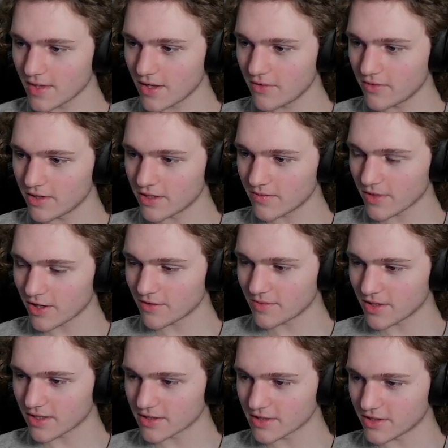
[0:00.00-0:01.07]
I think my art
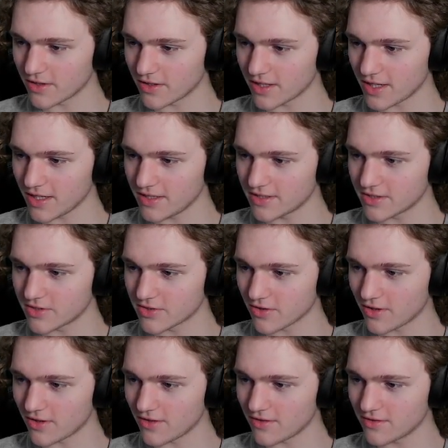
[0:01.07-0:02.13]
block is gone. I need to
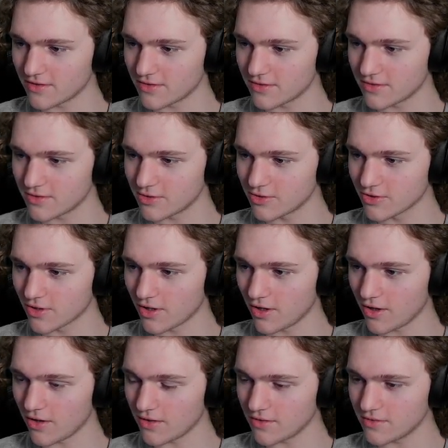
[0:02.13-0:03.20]
draw.
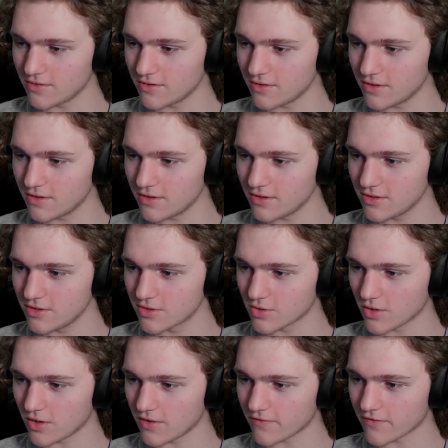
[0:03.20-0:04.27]
Draw.
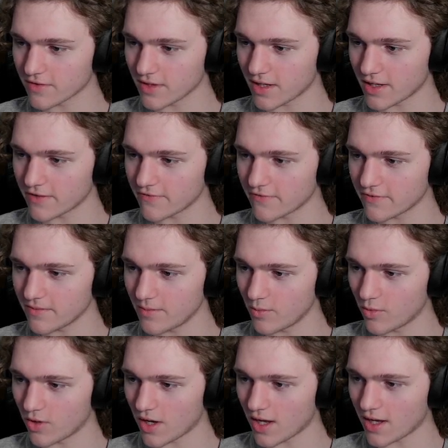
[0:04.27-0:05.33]
Draw for life.
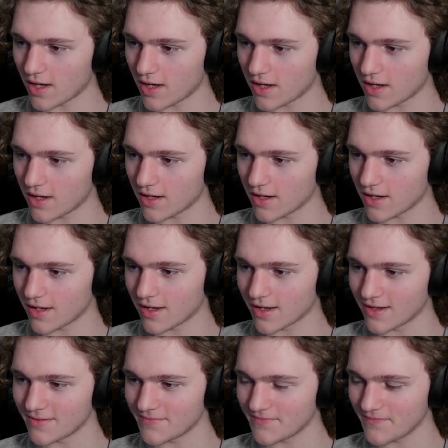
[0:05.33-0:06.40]
Wahahaha.
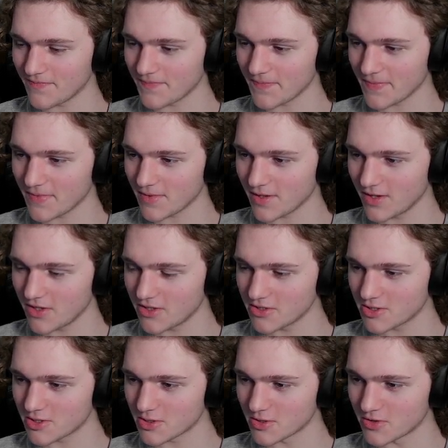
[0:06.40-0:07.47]

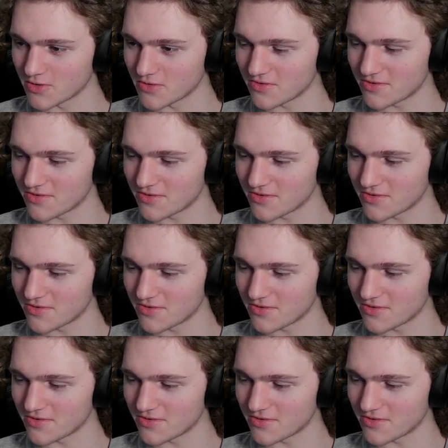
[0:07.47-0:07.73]
True.